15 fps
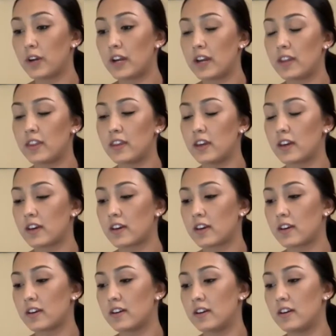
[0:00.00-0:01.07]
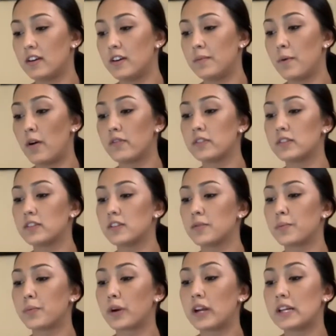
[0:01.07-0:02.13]
I think obviously your
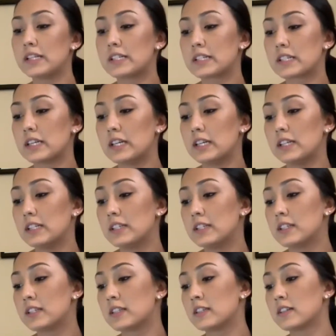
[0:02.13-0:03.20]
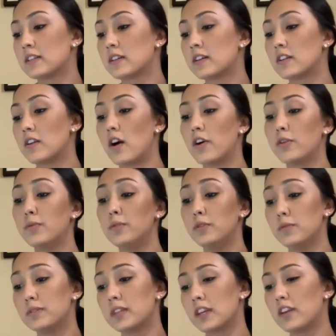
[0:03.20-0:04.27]
brand is not who you
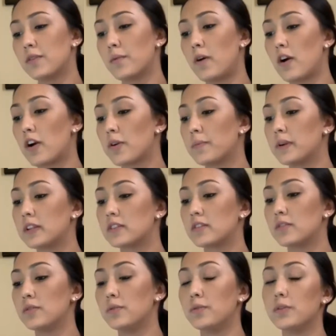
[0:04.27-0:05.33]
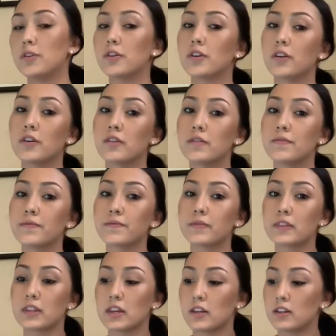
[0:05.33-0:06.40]
say you are, but it's who your
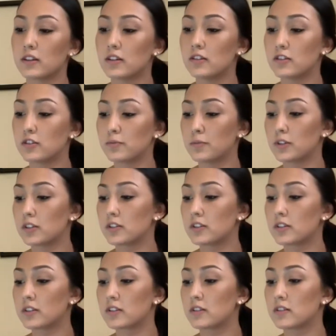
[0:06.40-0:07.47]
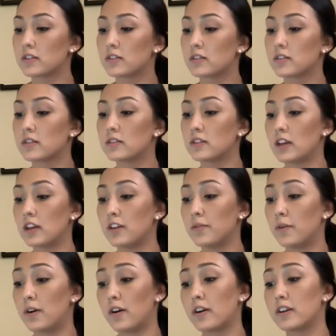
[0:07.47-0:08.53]
consumers say you
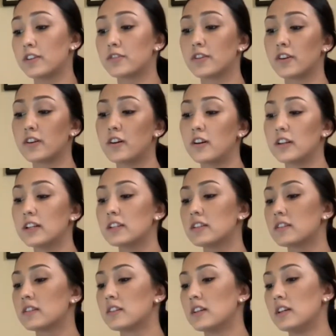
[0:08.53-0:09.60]
are and your target audience.